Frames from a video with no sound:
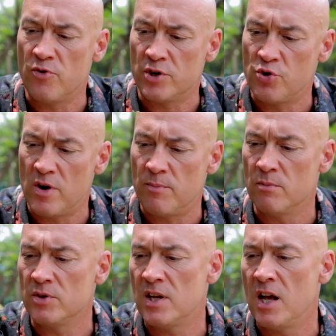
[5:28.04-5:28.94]
for a trip
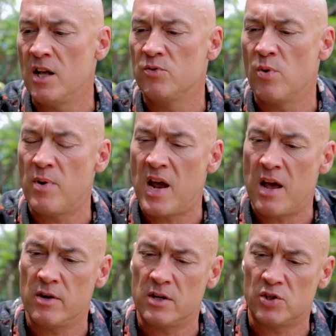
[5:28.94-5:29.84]
themselves,
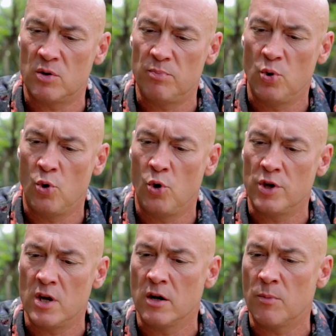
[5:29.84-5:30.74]
preparing to
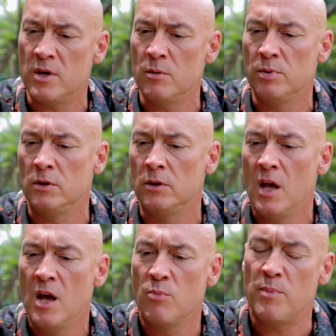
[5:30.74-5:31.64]
support younger people,
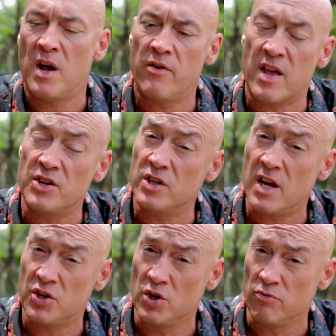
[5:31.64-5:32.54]
preparing
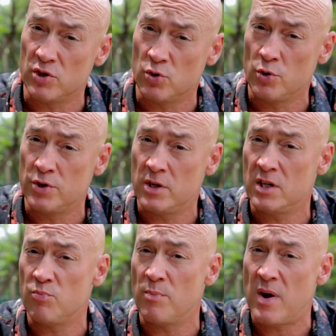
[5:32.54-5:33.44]
educational
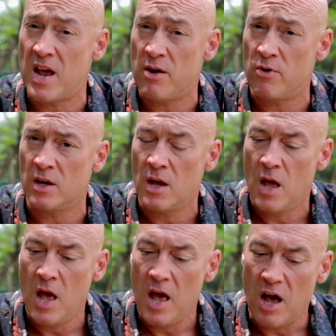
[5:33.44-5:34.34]
resources, preparing
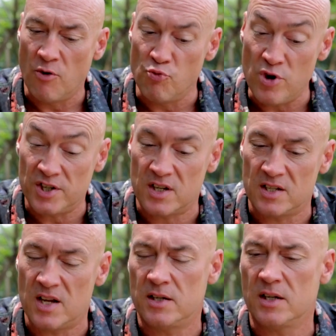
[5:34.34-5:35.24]
and risk
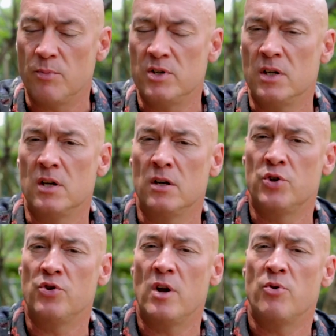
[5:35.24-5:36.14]
assessing a
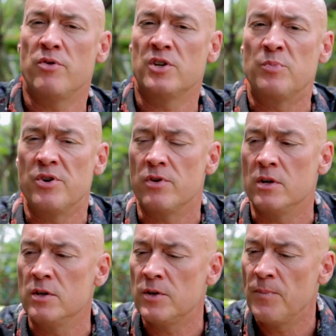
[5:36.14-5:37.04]
particular trip or
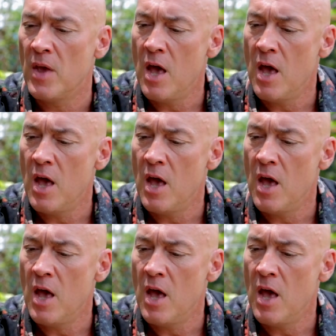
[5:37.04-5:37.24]
experience.